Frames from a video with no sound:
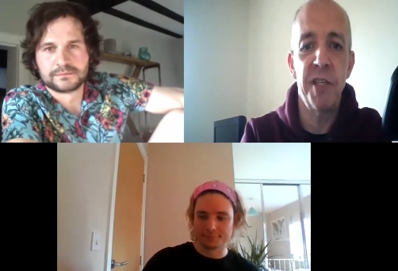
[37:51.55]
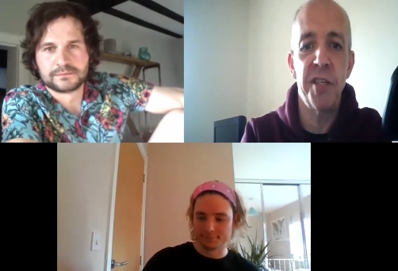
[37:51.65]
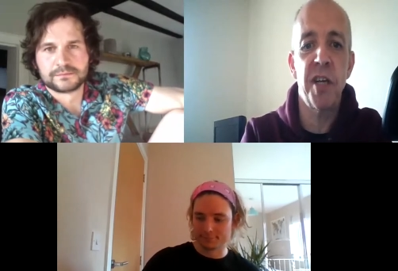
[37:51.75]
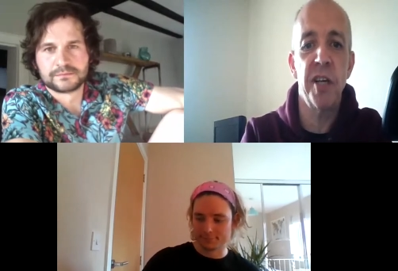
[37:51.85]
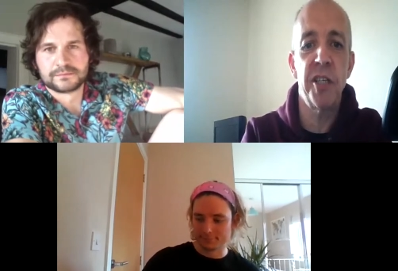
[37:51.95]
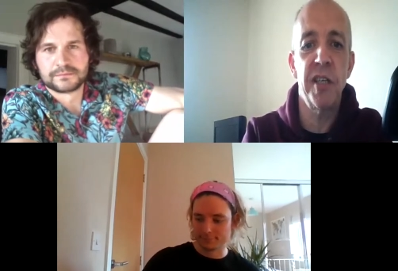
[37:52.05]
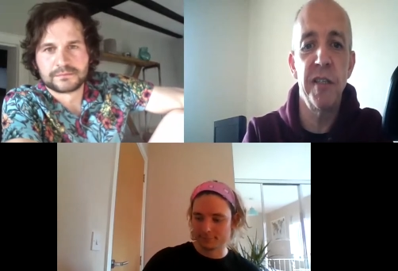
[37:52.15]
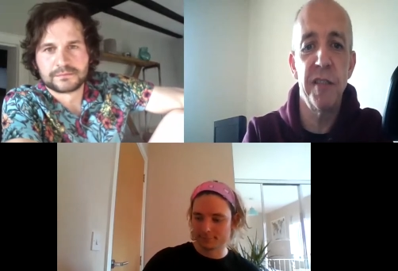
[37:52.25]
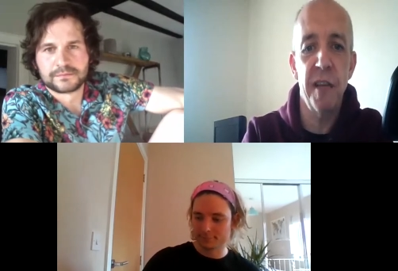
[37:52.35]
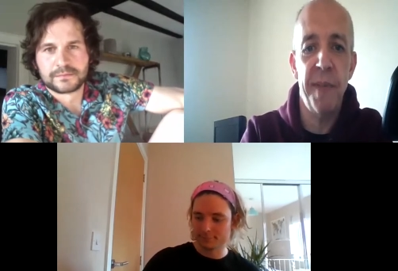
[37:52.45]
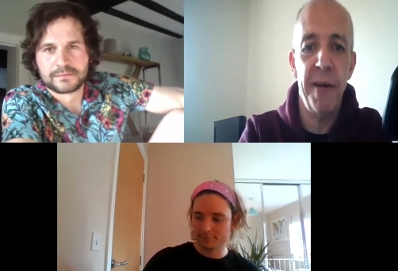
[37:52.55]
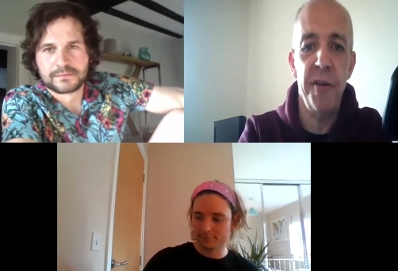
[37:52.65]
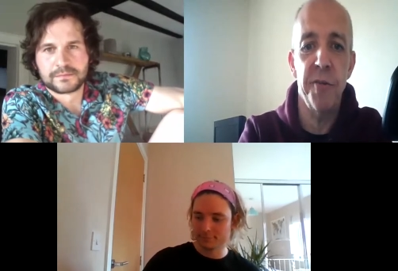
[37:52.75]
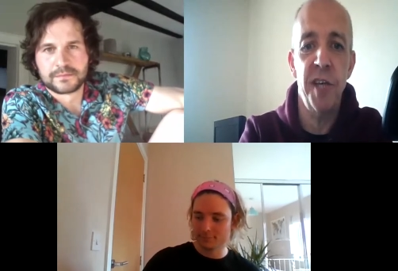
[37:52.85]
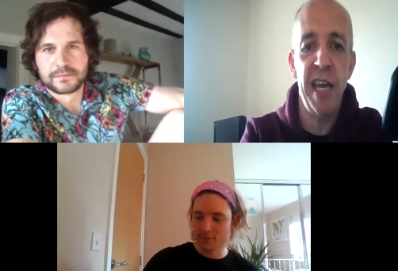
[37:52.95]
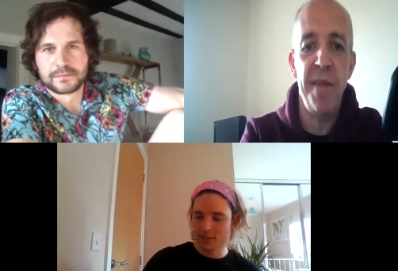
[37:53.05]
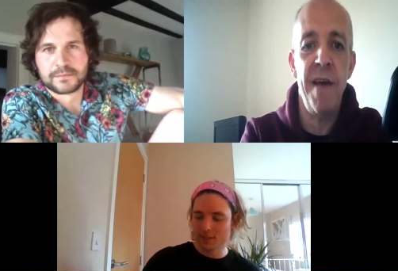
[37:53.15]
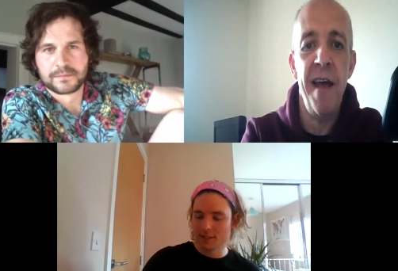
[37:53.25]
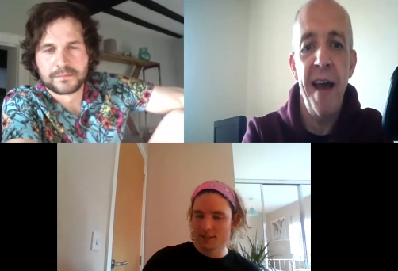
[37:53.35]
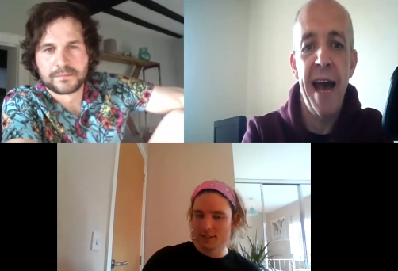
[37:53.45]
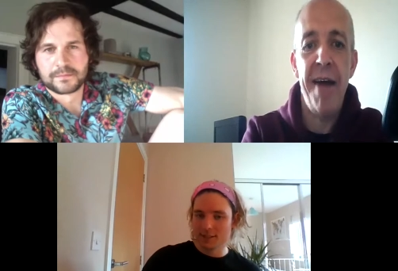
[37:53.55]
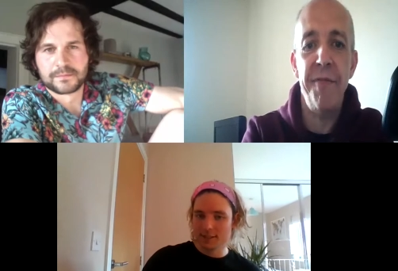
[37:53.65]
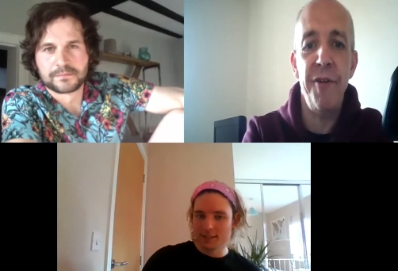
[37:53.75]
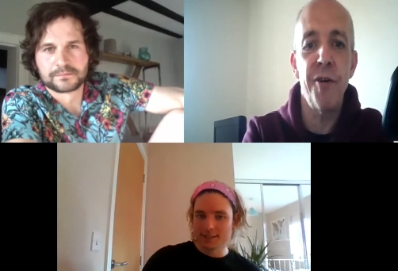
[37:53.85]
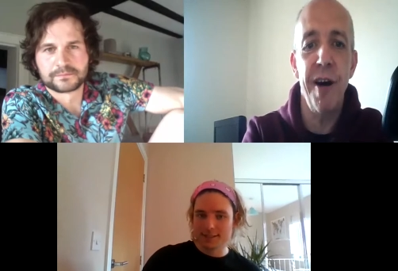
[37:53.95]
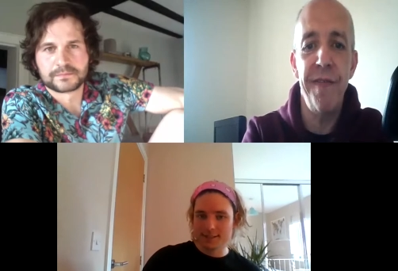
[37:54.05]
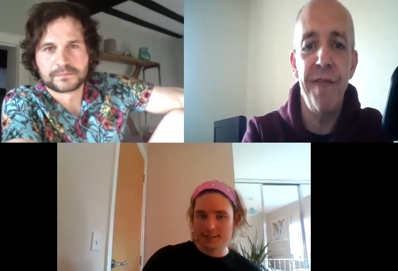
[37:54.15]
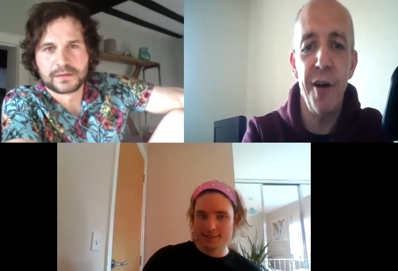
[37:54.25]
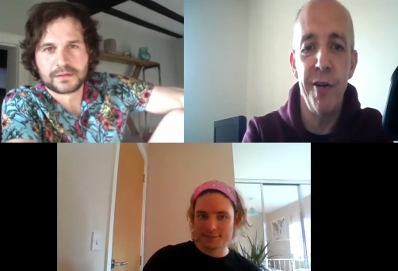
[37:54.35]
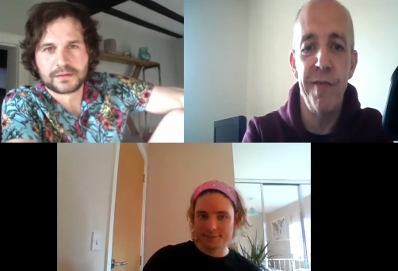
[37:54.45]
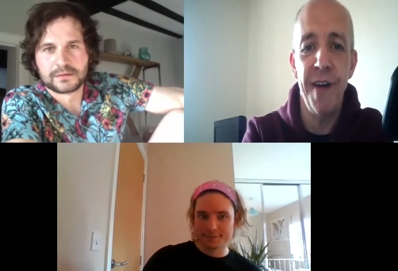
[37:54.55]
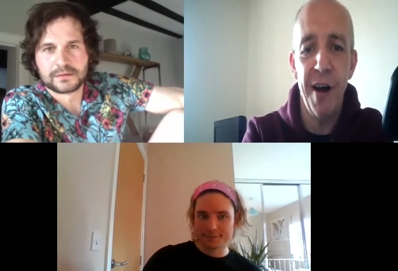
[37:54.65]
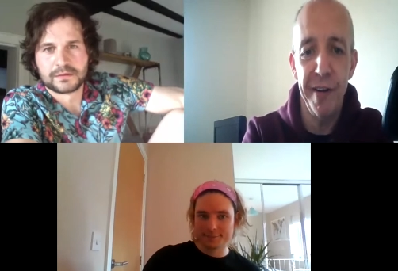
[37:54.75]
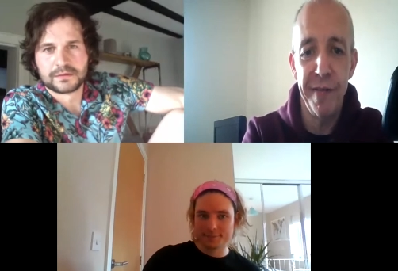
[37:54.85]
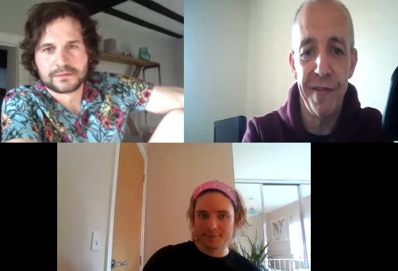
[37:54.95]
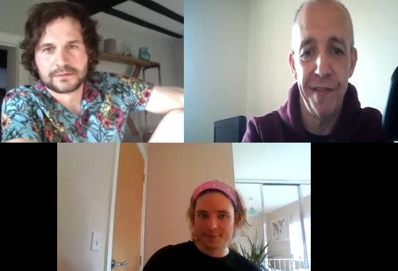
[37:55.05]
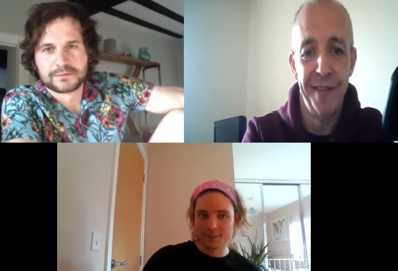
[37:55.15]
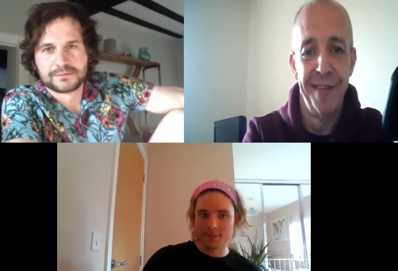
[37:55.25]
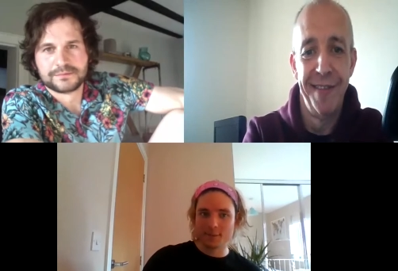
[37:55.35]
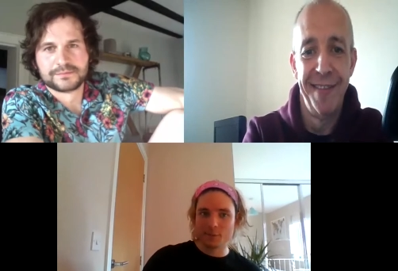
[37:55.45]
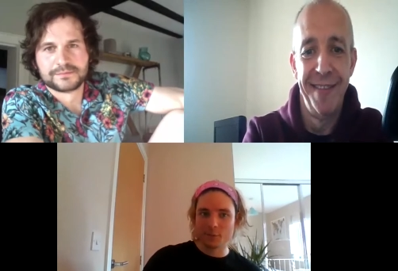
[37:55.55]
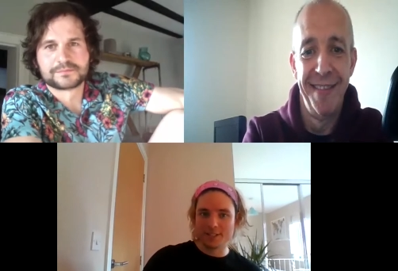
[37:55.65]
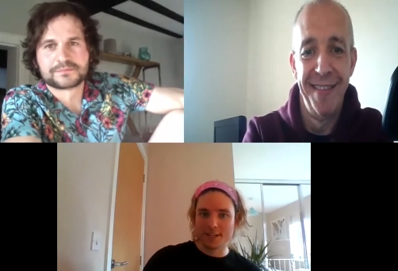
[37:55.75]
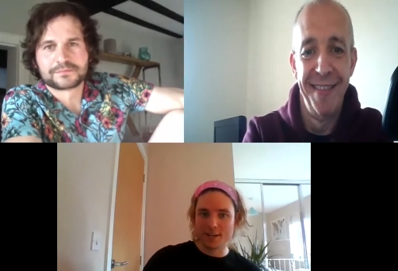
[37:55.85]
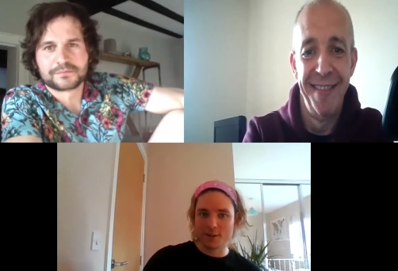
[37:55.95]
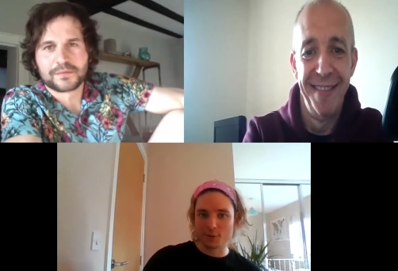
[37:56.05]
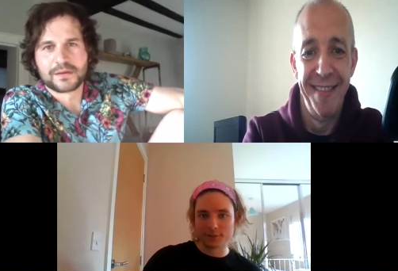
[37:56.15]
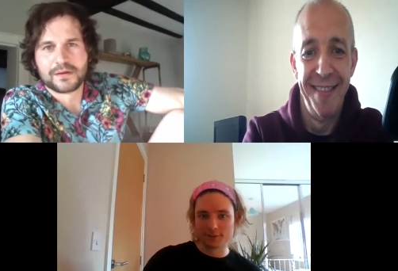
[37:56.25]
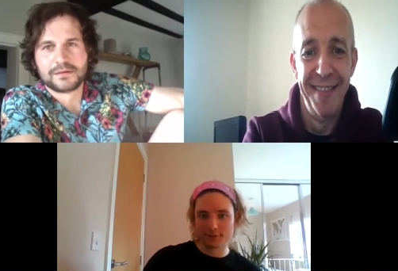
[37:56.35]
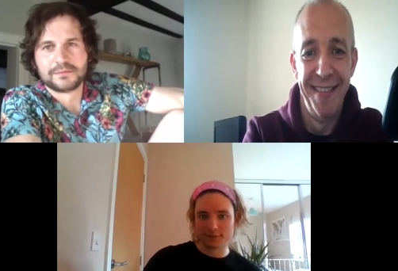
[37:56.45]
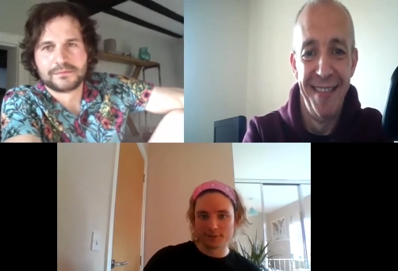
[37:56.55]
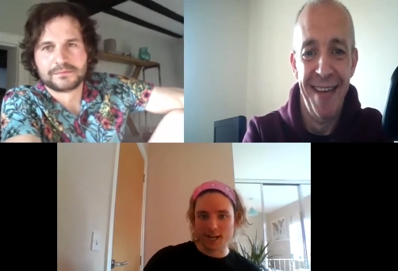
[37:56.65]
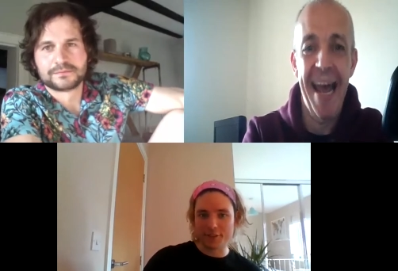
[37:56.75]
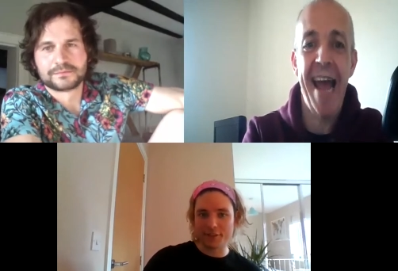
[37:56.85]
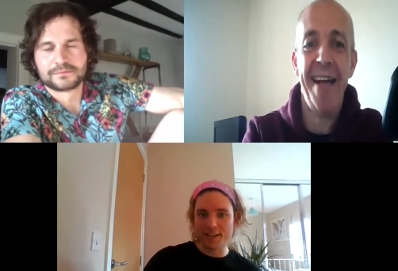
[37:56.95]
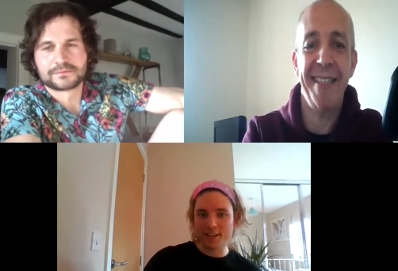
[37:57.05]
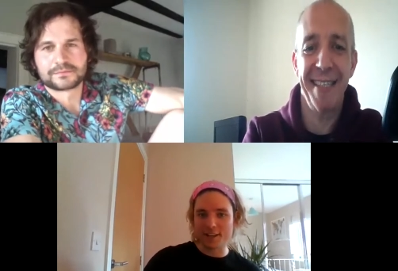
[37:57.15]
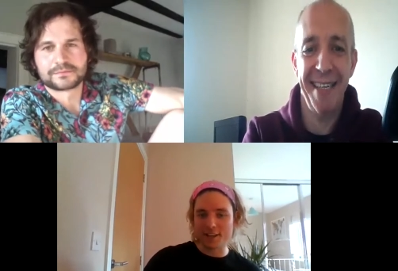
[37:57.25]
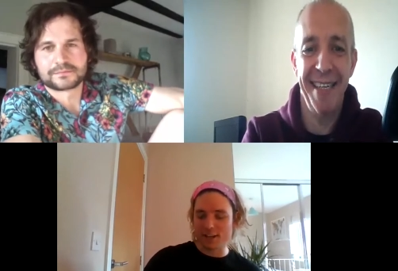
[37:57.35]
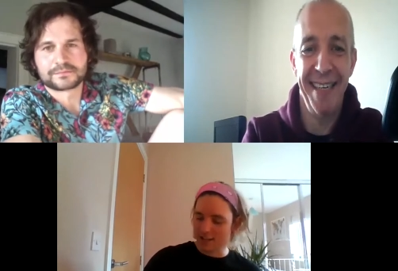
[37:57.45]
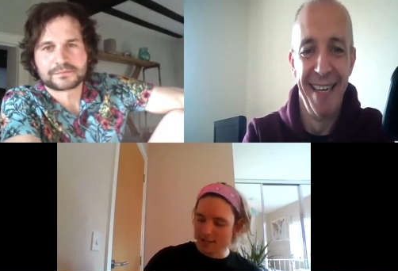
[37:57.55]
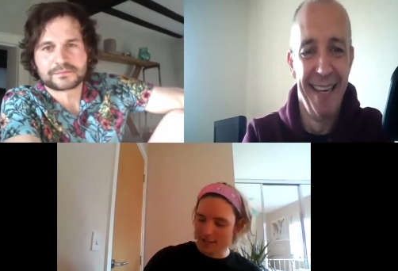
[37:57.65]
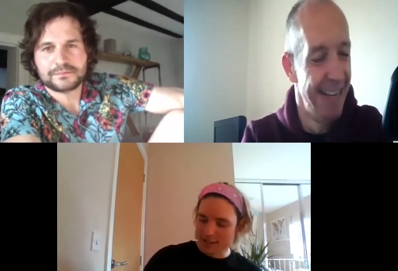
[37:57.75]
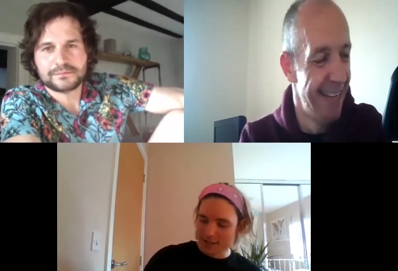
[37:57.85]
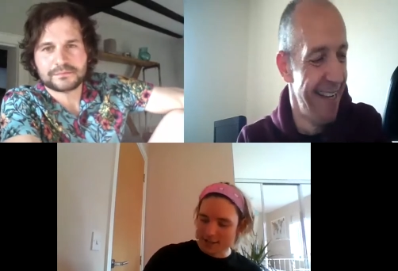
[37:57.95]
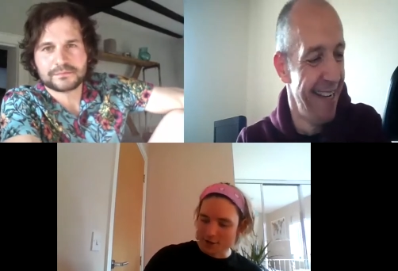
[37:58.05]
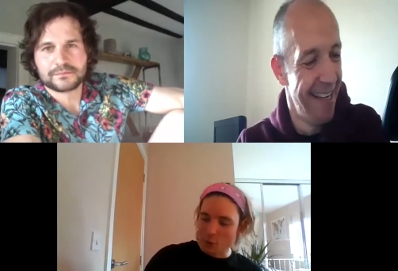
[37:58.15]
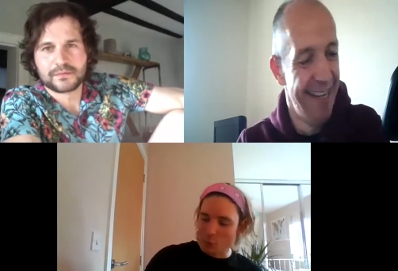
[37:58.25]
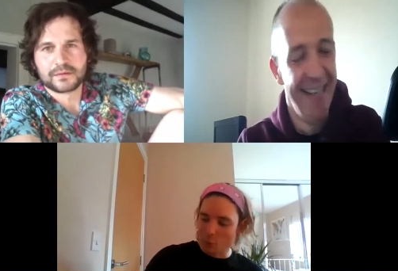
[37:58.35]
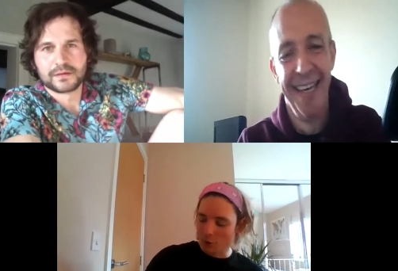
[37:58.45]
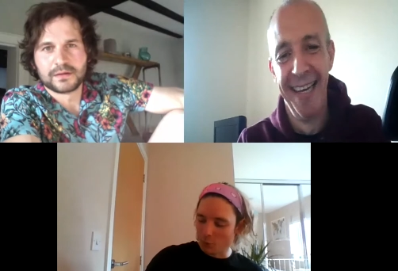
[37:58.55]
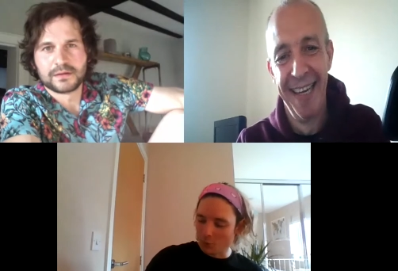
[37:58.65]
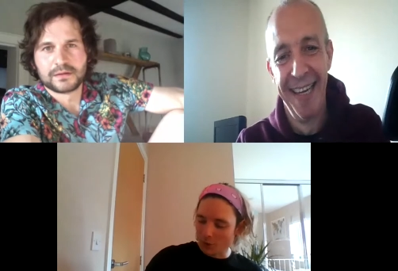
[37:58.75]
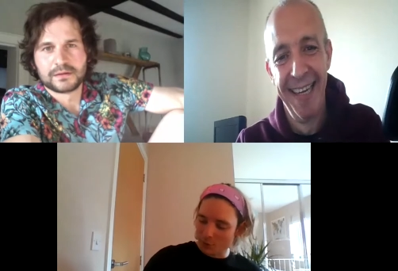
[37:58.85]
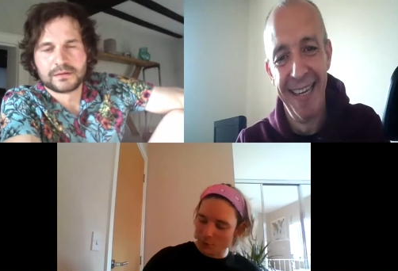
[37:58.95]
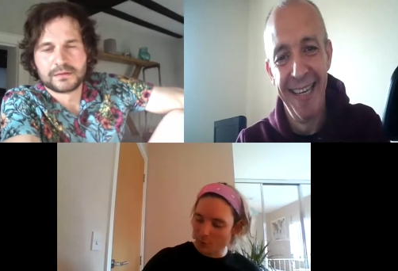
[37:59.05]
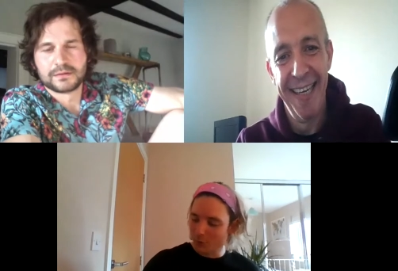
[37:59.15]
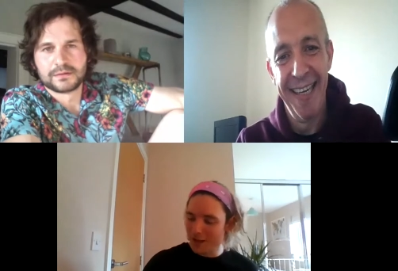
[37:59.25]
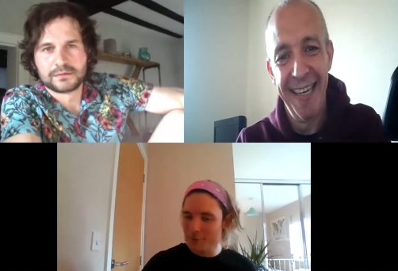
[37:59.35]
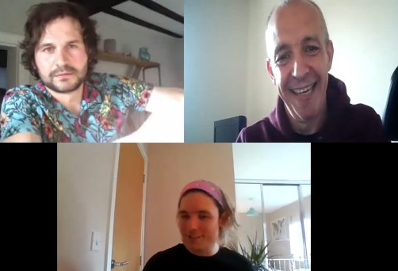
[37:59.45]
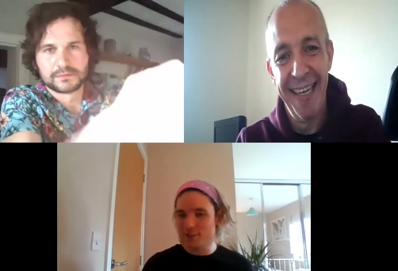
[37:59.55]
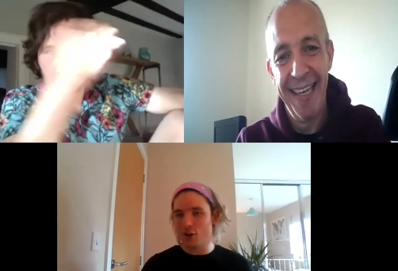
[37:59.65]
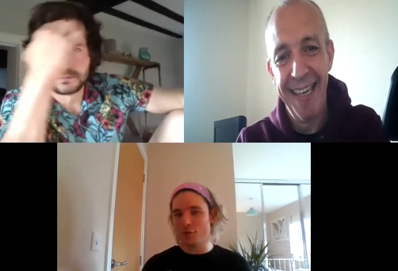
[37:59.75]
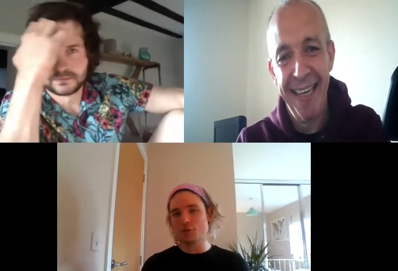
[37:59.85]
Speaker 1: discussions about your team. Have you got a final five?
Speaker 2: We do. I Excellent. think what what where we sort